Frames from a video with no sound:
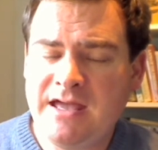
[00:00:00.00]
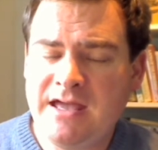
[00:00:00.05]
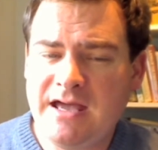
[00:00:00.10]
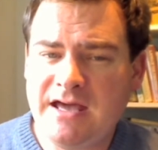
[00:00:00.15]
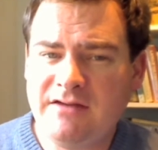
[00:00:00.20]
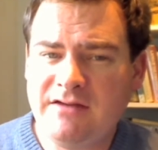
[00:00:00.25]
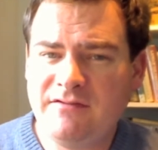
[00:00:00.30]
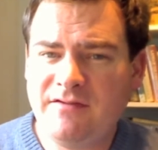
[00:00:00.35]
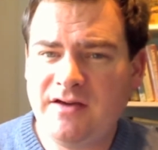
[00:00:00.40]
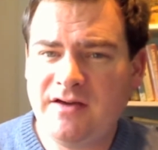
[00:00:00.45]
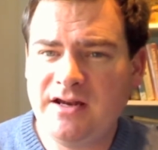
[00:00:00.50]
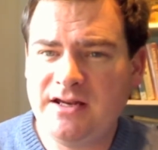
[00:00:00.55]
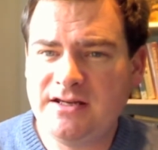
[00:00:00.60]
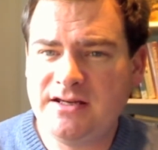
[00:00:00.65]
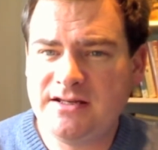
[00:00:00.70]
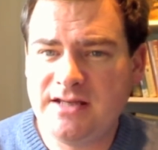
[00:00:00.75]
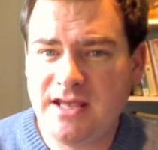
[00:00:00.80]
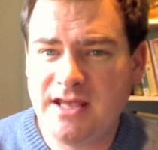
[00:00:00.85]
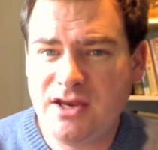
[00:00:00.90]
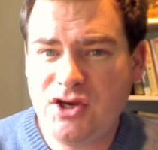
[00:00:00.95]
And finally
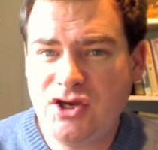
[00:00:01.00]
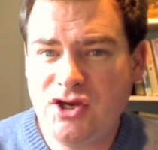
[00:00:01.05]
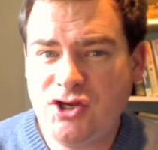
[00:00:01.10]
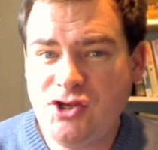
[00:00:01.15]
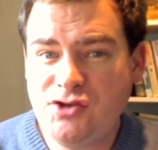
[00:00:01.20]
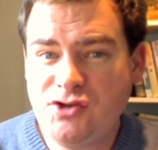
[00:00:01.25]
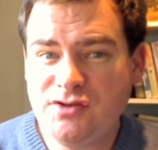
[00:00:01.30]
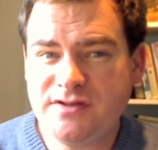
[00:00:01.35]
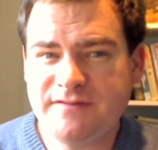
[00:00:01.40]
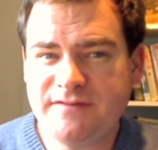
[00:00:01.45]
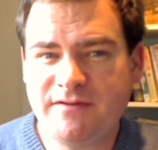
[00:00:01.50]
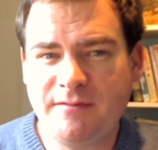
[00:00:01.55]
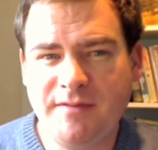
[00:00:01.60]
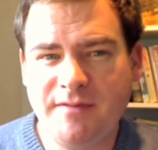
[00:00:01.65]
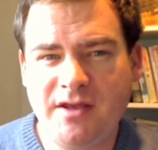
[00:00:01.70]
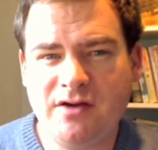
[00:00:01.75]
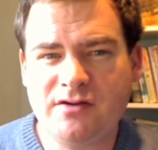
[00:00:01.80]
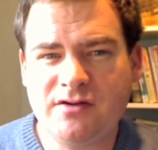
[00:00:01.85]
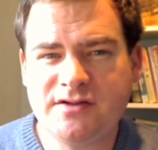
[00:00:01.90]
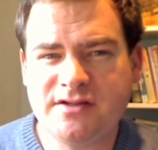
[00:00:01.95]
today, news from
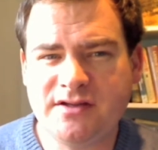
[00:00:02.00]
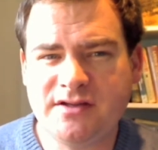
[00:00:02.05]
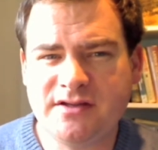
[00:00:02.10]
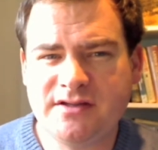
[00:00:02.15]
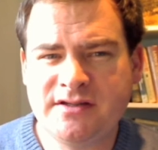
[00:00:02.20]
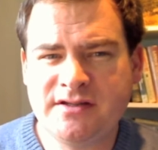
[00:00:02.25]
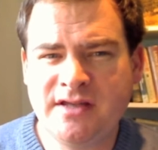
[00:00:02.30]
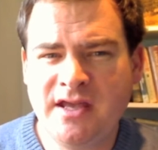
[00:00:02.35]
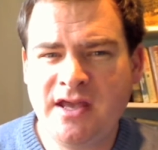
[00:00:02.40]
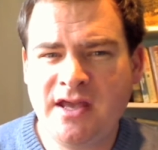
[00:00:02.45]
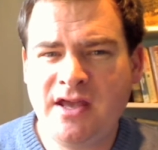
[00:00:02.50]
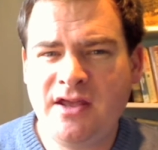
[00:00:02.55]
the Oscars.